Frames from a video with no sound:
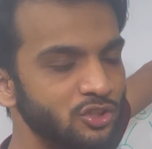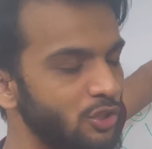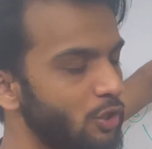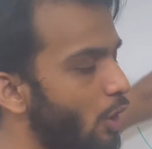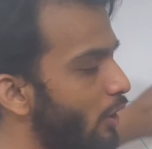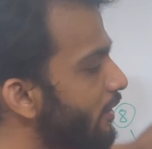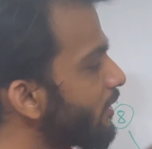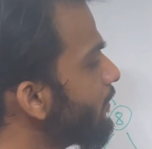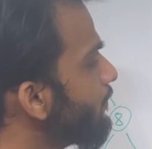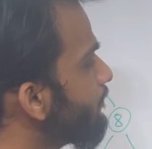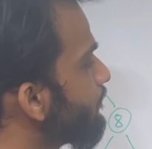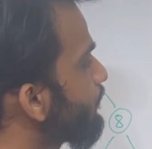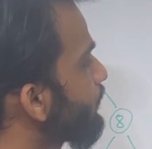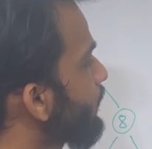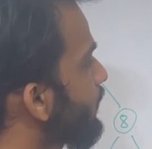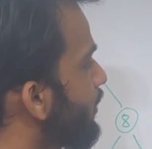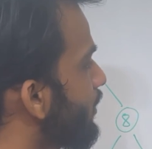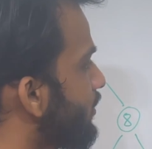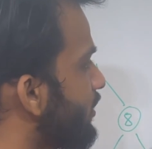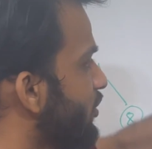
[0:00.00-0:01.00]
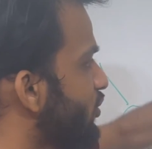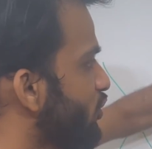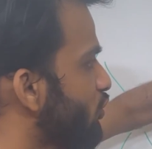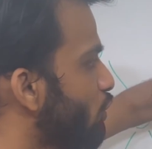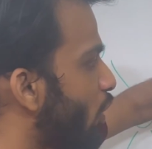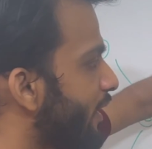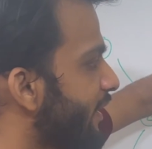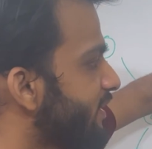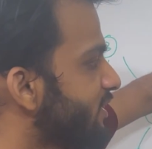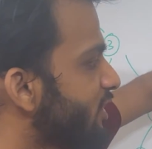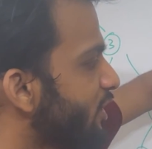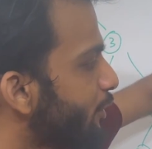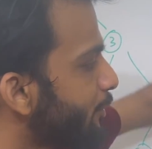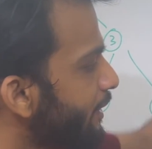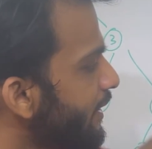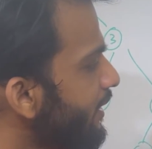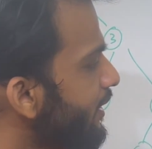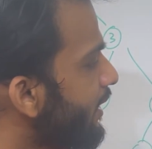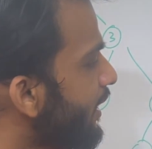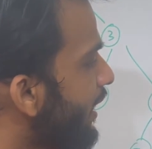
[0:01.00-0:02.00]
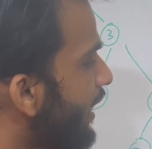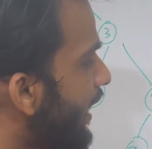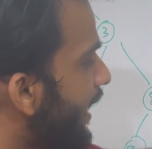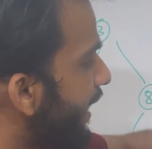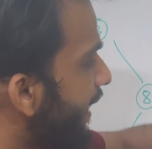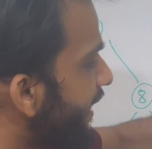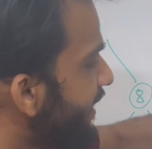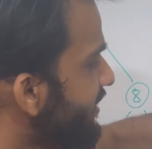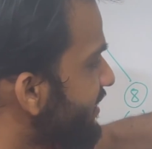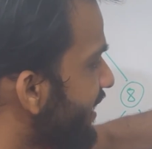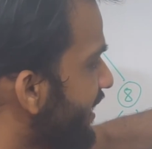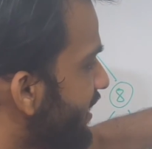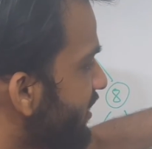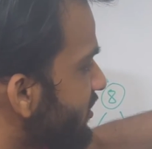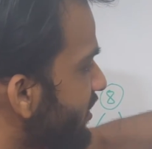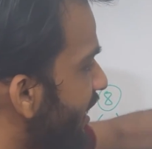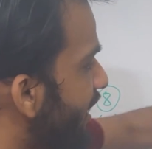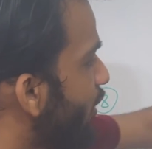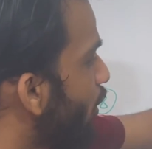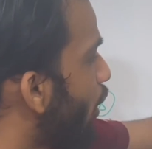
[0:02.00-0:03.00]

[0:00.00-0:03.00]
in order. This is not executed. Again, says in